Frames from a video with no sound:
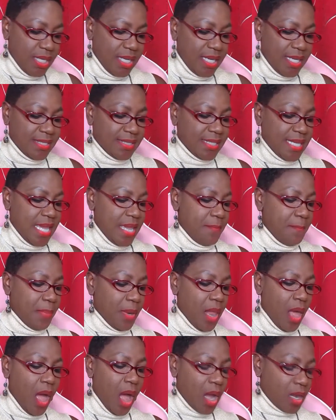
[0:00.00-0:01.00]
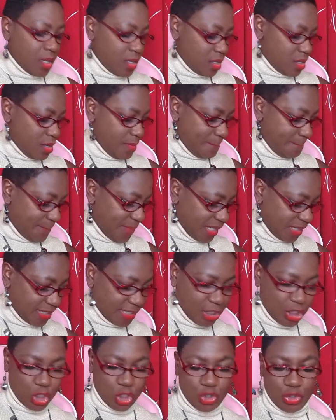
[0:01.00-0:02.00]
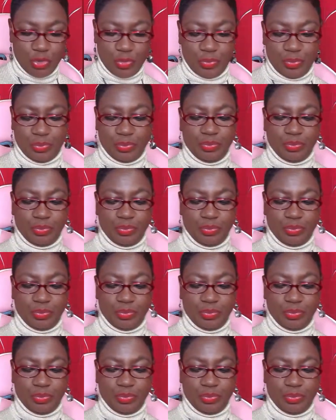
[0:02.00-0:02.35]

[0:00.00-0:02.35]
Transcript: is a blockbuster.